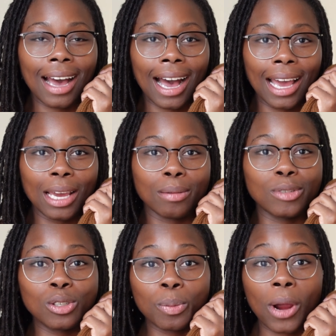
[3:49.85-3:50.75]
I am
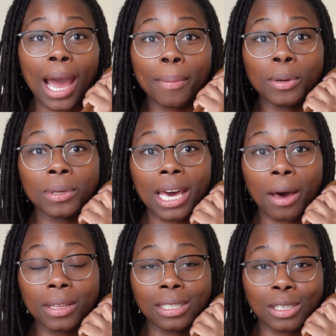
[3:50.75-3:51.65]
super happy with
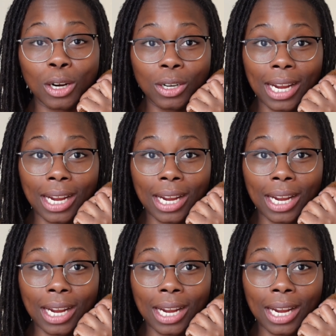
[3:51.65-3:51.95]
how this turned